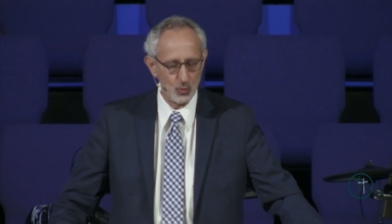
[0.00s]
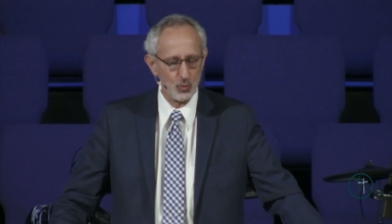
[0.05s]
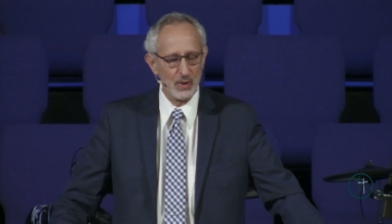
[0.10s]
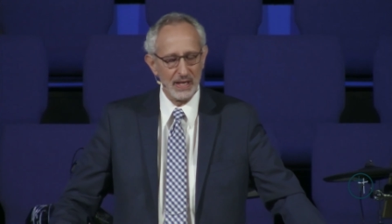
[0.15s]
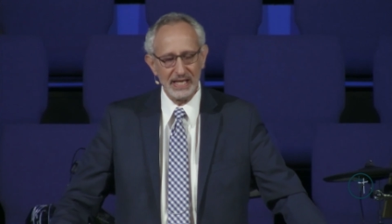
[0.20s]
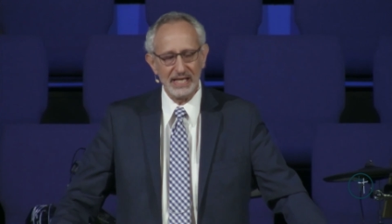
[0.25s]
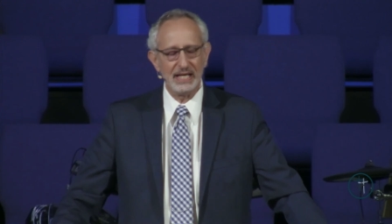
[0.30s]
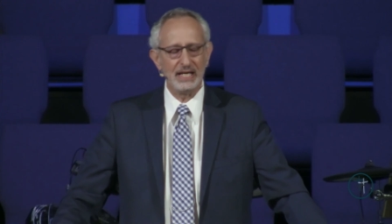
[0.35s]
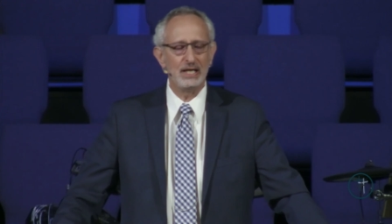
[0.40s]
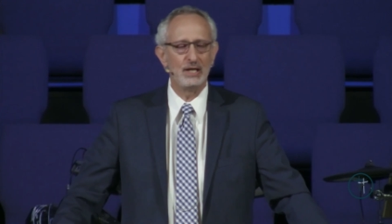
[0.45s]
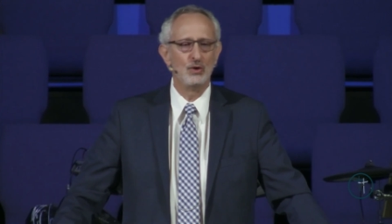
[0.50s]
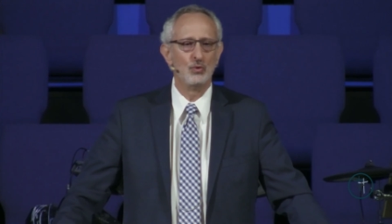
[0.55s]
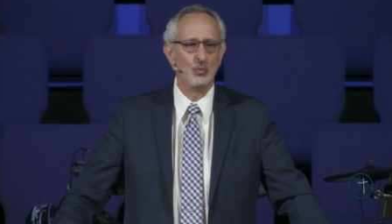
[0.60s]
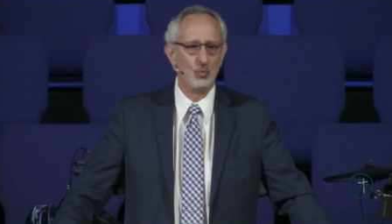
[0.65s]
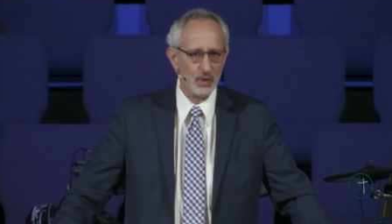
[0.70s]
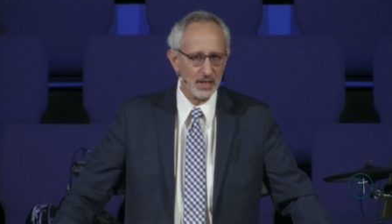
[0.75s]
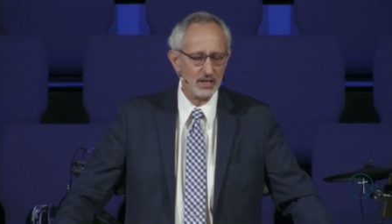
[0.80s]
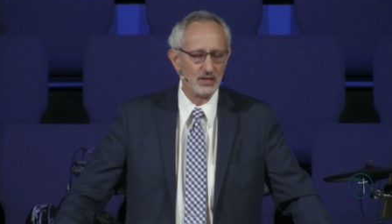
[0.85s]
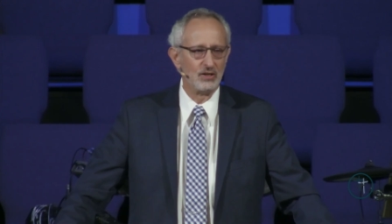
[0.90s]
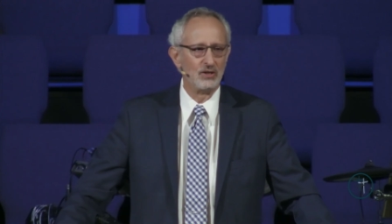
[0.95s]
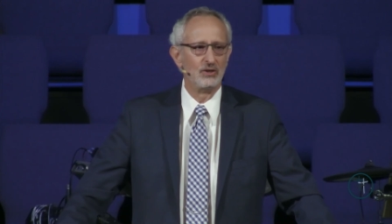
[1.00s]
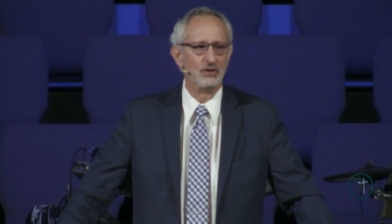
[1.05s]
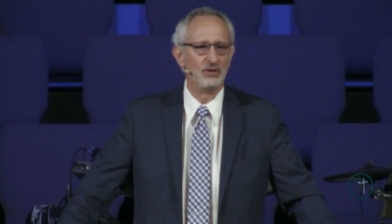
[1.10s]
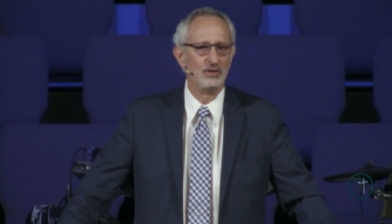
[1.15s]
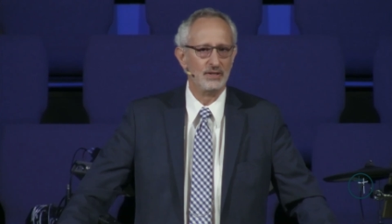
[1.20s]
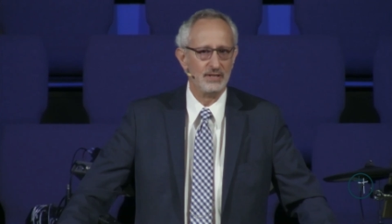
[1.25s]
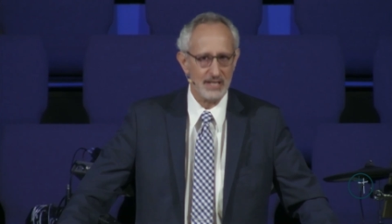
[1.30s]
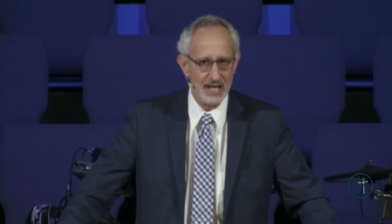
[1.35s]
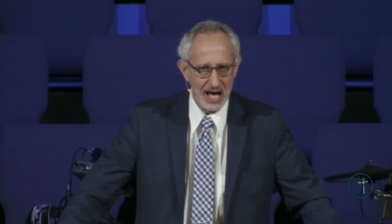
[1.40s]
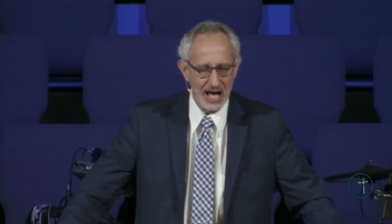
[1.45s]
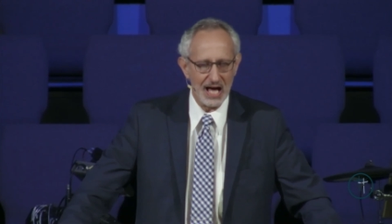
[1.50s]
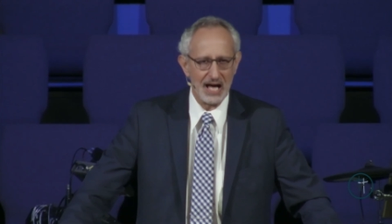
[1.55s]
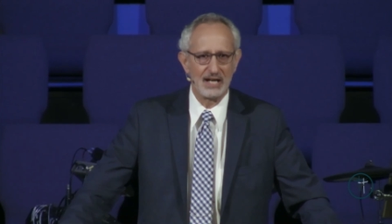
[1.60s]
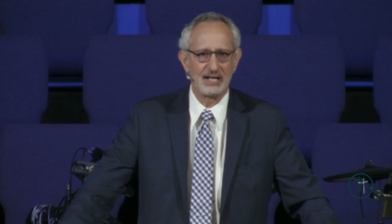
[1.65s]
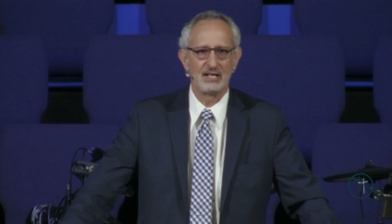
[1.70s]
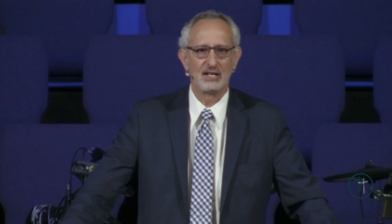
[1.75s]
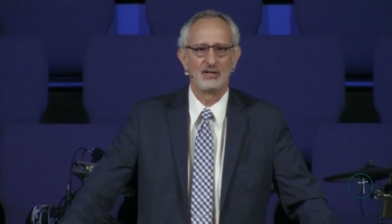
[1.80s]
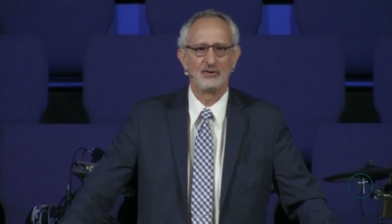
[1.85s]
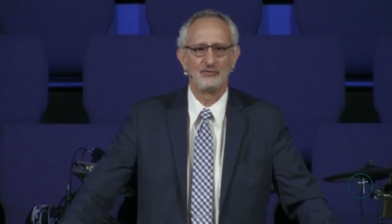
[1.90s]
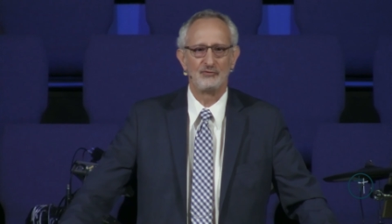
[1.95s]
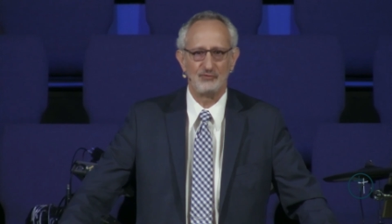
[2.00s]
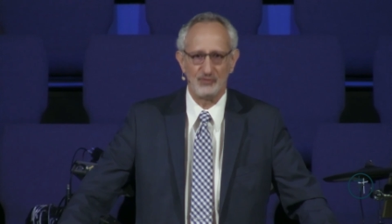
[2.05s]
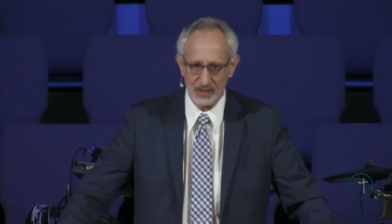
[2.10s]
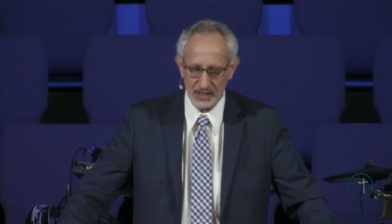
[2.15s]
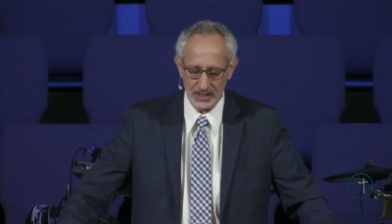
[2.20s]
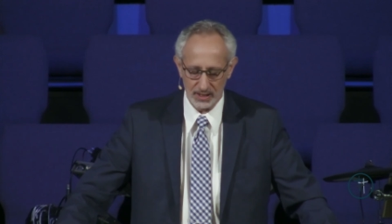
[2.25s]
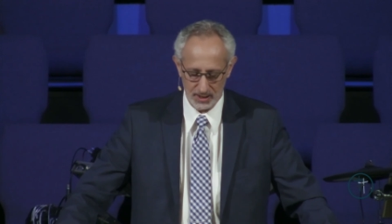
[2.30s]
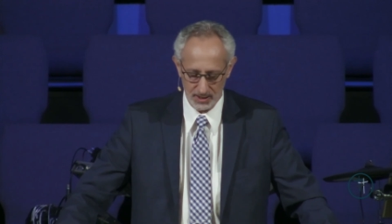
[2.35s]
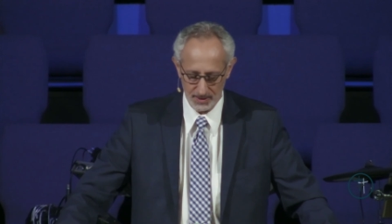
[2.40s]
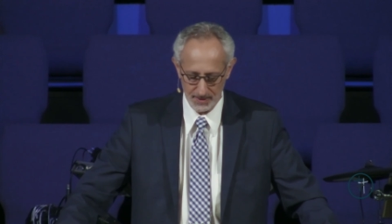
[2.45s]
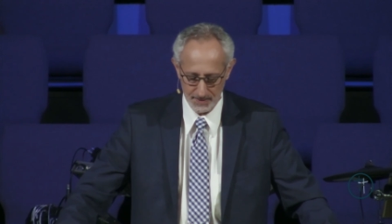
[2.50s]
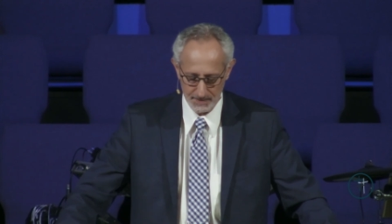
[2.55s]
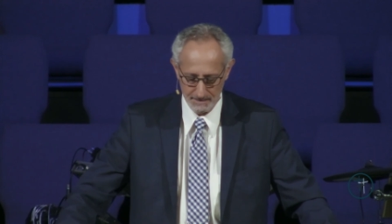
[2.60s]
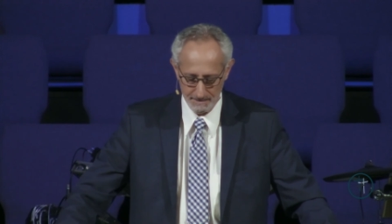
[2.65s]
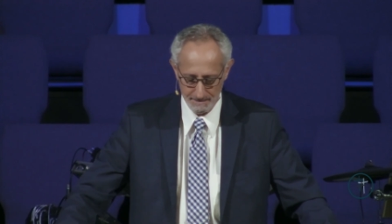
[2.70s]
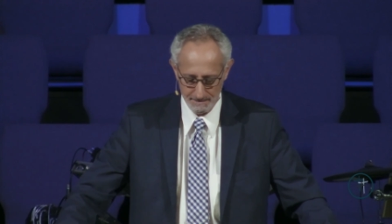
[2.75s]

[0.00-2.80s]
we will not fear.